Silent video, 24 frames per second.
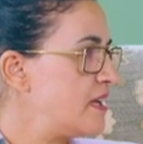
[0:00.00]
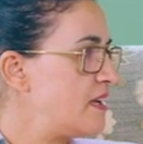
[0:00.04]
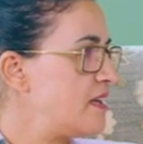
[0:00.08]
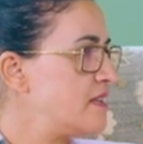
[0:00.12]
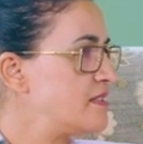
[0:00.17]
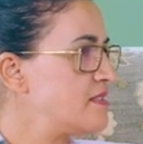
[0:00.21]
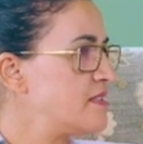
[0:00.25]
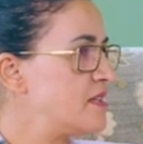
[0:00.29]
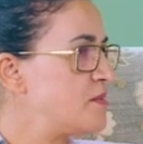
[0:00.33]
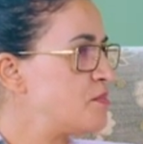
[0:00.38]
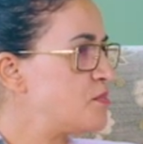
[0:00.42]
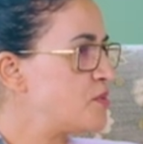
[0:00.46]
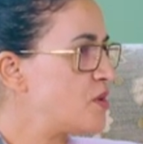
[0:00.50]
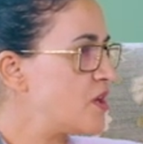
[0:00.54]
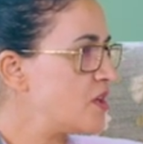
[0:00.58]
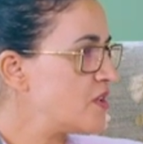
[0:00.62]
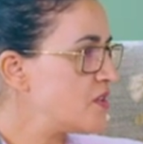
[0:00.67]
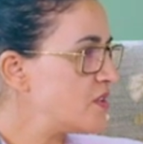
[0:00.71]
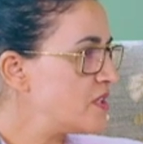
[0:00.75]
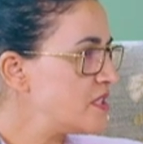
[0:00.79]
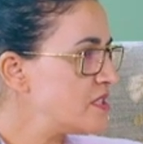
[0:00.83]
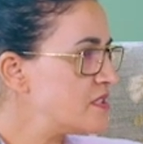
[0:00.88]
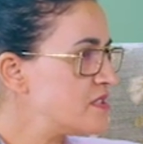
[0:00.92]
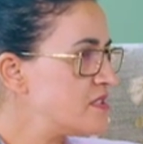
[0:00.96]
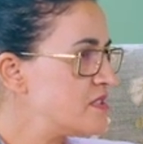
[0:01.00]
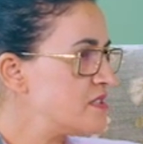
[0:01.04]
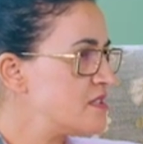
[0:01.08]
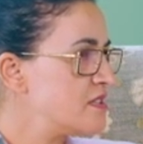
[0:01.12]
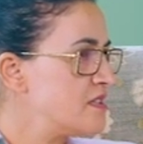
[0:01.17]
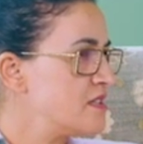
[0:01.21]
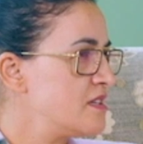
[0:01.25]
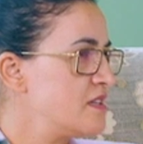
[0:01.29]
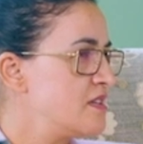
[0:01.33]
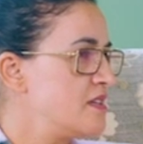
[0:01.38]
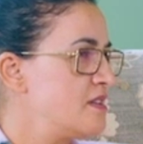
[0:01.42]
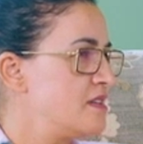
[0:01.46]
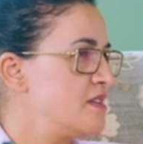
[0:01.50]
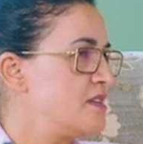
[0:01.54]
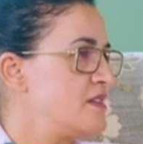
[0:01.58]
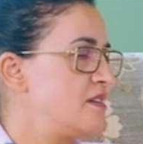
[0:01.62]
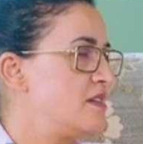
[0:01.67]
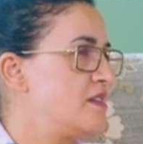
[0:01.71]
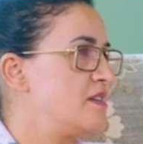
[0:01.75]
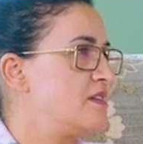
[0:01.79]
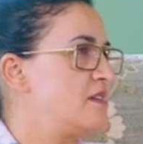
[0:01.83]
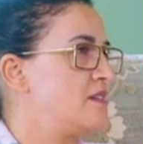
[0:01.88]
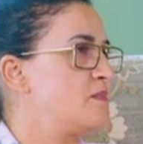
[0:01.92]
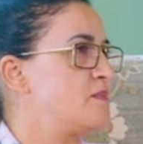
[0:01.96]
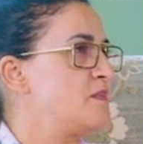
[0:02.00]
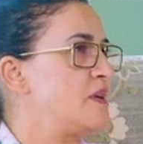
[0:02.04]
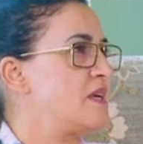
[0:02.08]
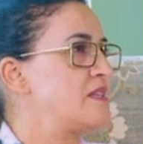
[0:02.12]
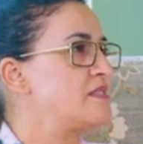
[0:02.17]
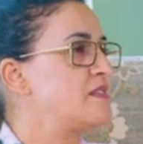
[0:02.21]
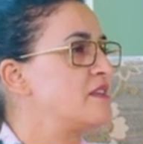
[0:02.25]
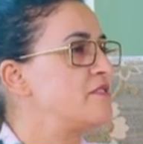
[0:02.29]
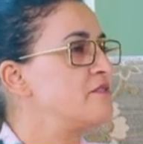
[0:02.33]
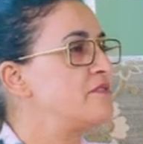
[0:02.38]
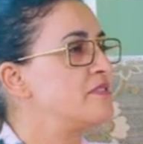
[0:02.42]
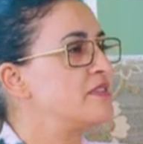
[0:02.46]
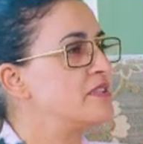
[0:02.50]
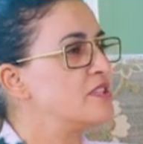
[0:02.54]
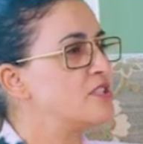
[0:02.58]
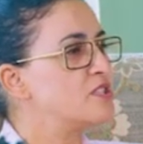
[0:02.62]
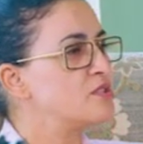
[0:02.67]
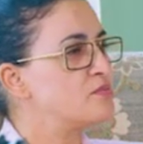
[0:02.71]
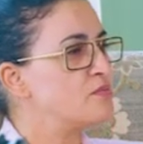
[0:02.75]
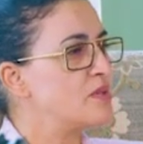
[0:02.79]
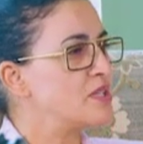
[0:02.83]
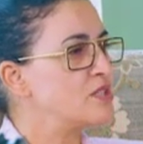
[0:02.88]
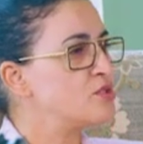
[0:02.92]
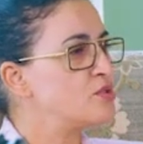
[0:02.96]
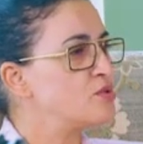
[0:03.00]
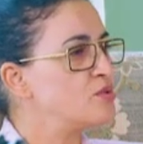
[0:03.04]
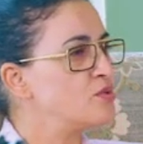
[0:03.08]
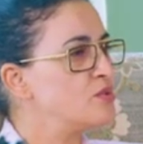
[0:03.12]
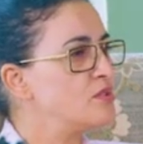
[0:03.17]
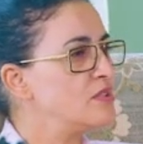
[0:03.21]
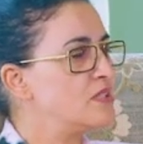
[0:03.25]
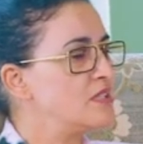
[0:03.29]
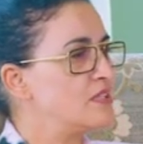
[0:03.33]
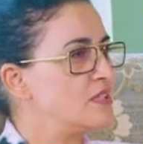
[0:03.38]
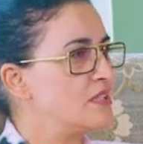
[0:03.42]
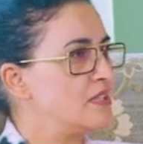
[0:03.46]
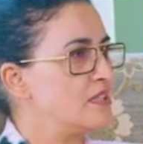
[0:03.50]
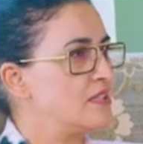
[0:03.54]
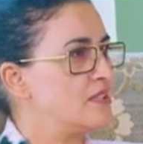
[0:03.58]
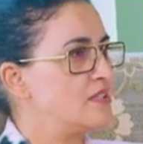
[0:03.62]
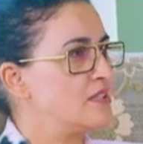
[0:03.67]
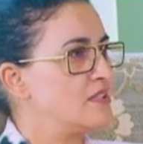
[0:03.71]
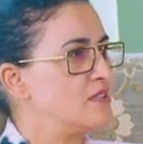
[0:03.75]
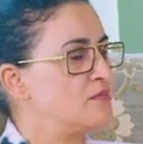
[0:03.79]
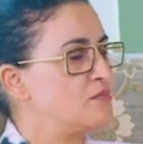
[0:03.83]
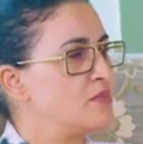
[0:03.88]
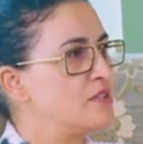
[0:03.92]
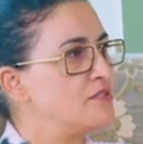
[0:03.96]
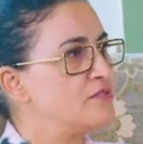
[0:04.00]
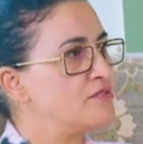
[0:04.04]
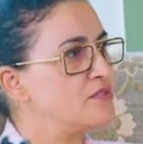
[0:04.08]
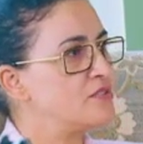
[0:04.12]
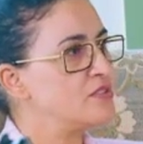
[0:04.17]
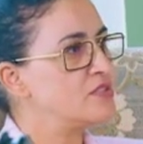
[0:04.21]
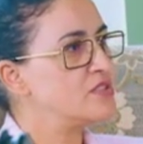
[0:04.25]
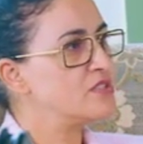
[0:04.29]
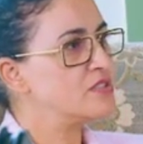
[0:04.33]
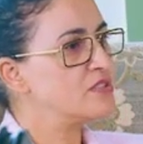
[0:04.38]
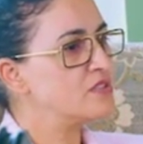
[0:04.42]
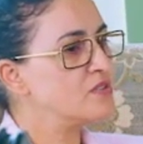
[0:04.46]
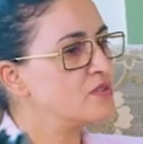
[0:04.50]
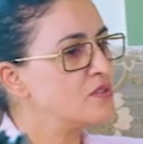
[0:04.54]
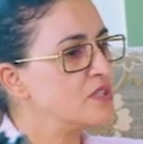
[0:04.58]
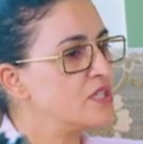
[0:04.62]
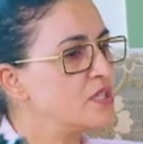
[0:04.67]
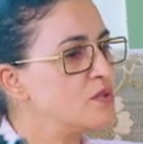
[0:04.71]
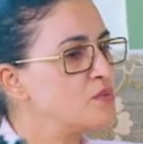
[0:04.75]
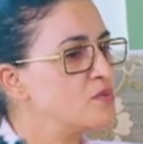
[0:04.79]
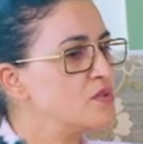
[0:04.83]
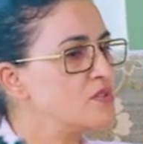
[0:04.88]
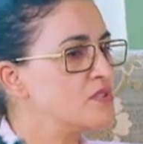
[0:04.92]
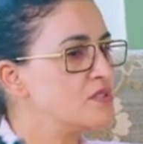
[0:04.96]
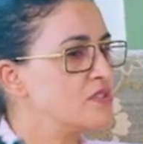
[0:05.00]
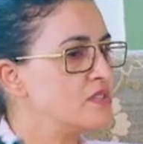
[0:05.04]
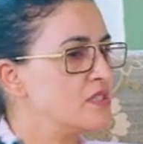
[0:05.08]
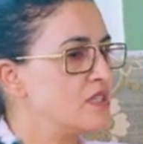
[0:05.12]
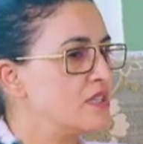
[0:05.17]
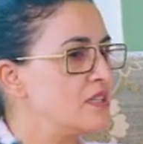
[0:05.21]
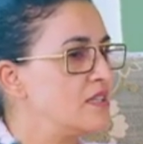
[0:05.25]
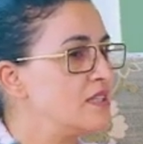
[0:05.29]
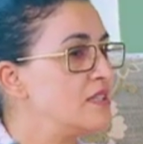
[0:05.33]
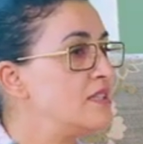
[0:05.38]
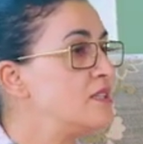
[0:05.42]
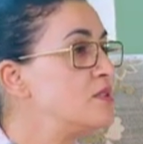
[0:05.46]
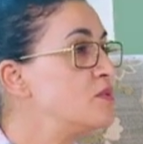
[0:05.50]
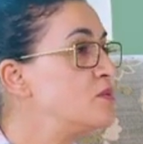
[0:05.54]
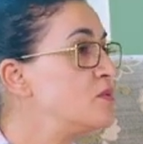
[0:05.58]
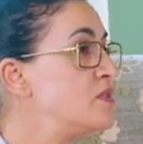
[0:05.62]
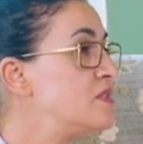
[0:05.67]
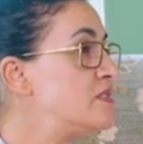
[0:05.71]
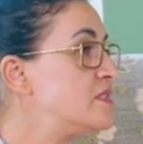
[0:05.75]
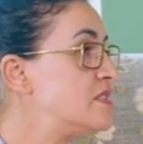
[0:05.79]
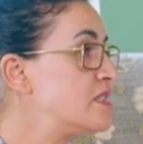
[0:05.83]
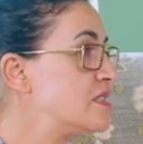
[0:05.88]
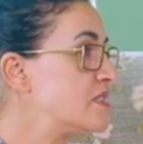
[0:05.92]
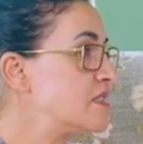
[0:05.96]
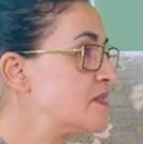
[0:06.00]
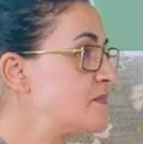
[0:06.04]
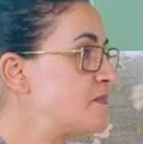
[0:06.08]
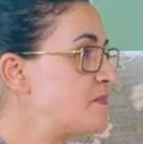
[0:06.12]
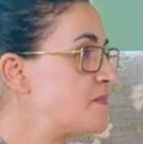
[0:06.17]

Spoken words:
As I progressed, as I finished my school, and my first degree was linguistic.